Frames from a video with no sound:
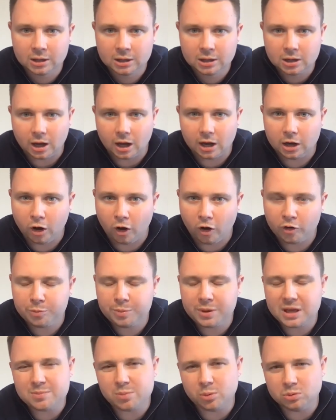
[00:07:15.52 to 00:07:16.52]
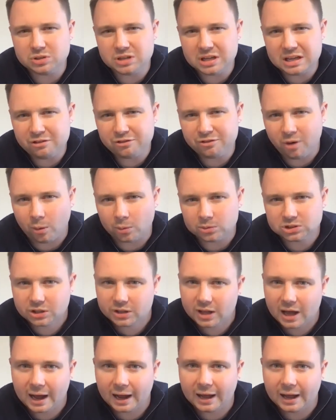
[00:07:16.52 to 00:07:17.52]
A lot of people default to
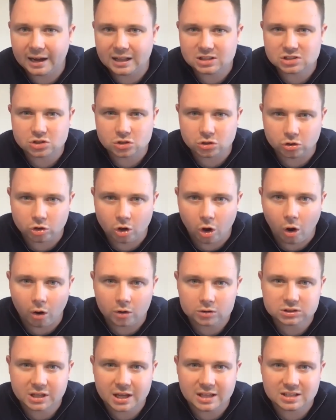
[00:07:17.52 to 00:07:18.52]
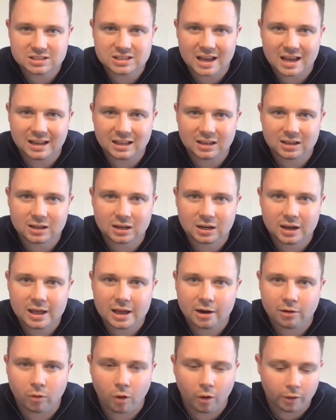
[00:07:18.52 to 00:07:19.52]
that, and it's not. It's getting
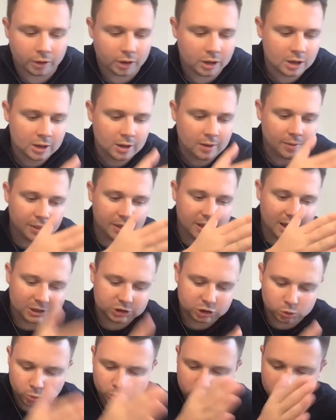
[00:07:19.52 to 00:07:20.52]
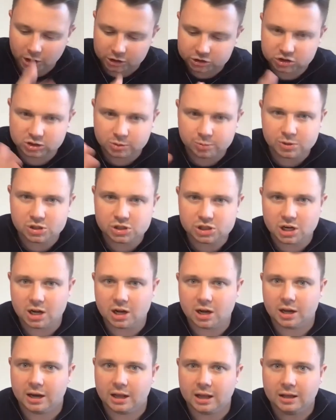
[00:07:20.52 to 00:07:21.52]
clear on the actual customer
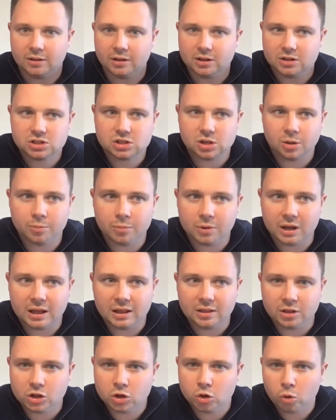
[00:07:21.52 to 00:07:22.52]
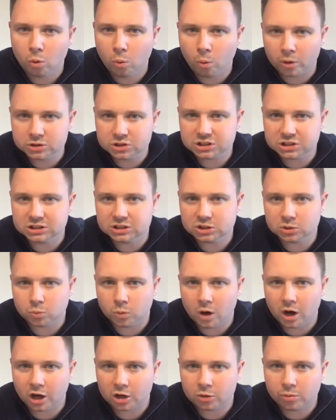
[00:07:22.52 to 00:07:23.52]
journey that somebody that you're wanting to
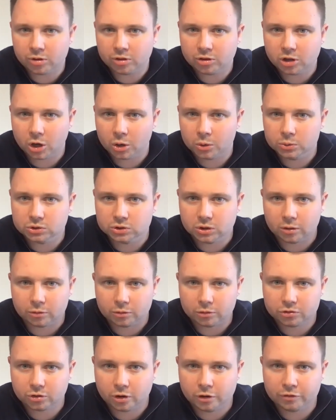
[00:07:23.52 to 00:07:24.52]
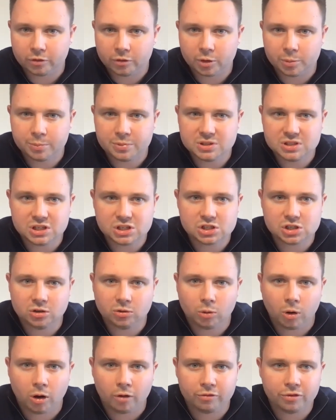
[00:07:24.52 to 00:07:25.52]
work with goes on. So from the position
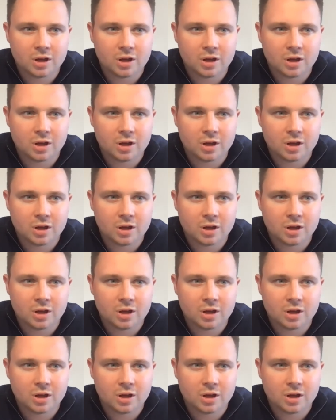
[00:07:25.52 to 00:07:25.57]
of